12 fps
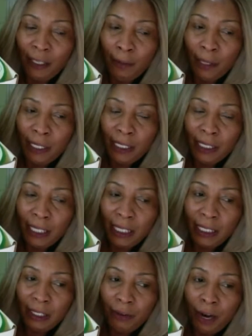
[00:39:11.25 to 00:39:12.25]
vitamin C
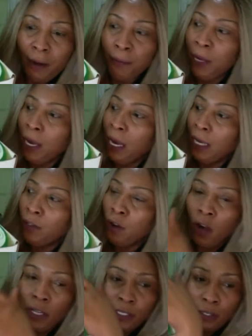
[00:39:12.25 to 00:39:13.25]
serum, and you
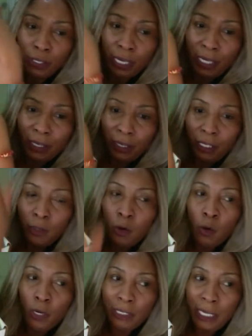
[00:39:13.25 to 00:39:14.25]
also get the
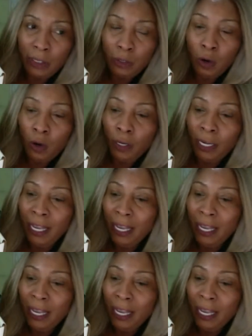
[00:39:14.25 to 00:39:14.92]
coconut oil.